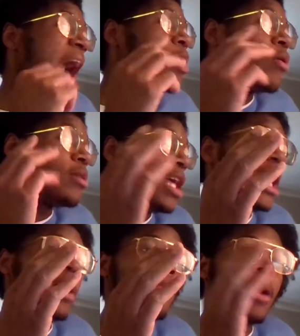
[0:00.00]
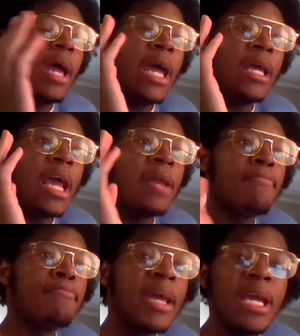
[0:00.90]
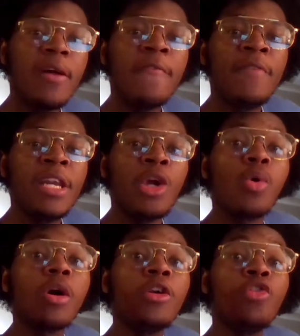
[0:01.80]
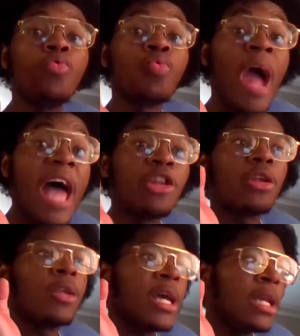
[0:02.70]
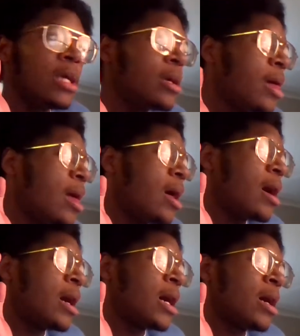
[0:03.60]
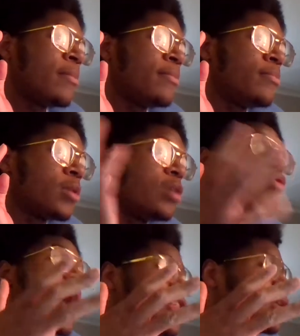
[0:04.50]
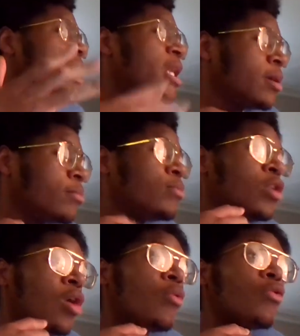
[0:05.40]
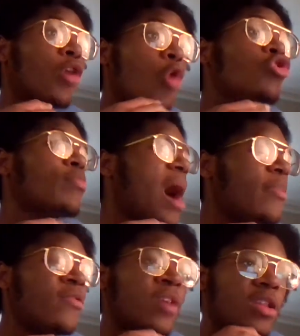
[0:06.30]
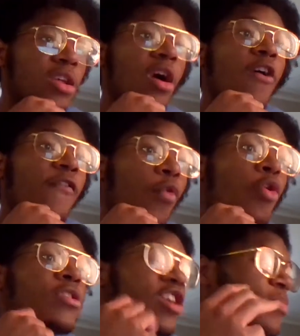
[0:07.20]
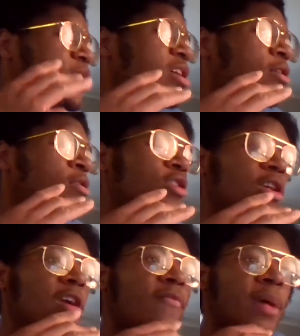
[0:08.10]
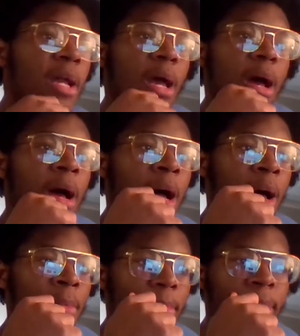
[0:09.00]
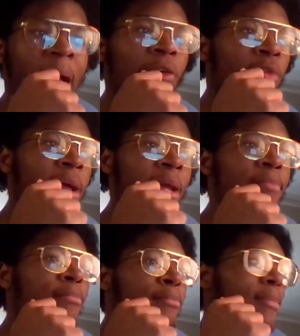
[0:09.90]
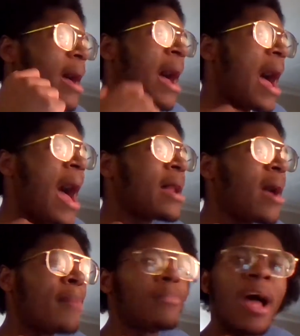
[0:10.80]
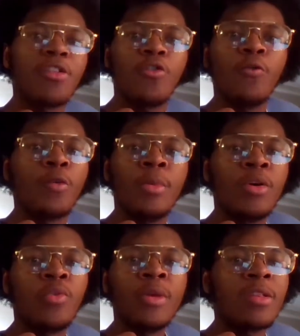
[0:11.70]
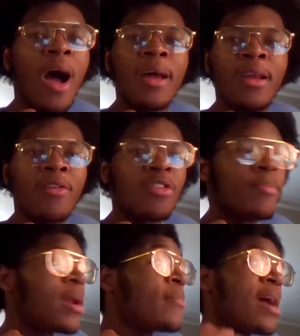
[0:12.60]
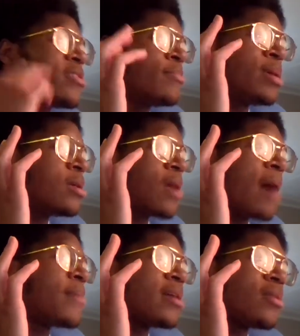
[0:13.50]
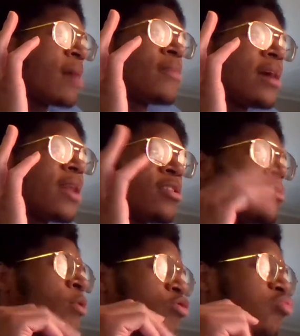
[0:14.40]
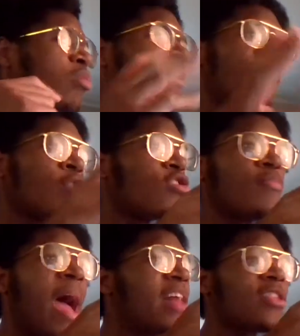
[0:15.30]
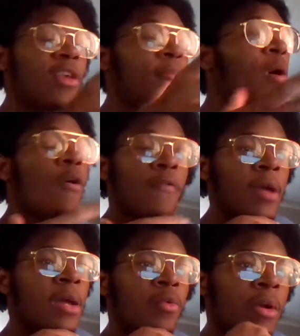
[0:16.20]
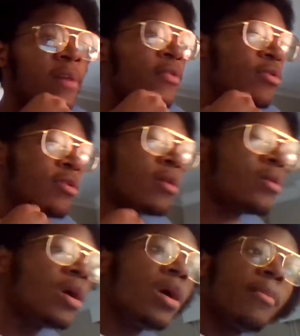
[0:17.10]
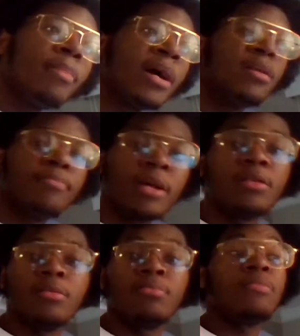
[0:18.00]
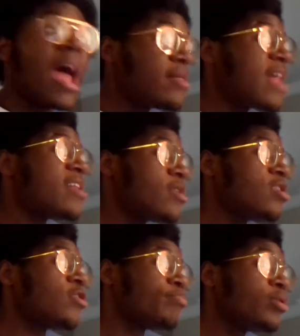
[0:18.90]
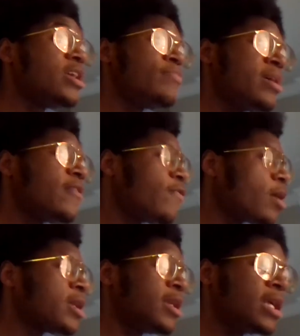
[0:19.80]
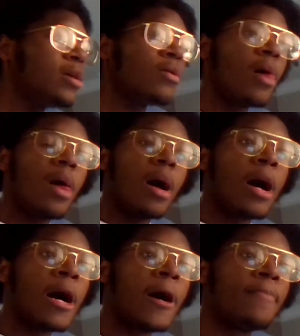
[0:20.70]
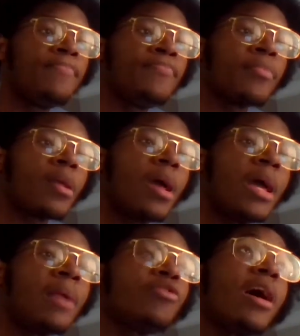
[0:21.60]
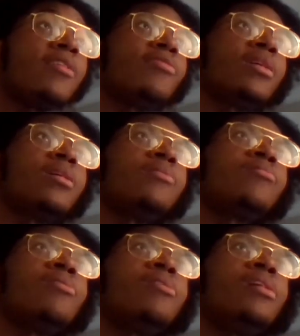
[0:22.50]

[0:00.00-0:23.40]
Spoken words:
on camera and made a video congratulating you know, Coach Popovich for this particular achievement. Now granted, I'm not too familiar with Don Nelson, but I'm not like the most well-versed basketball fan or whatever. So, but that is a pretty big fucking deal. And I'm trying to think, is there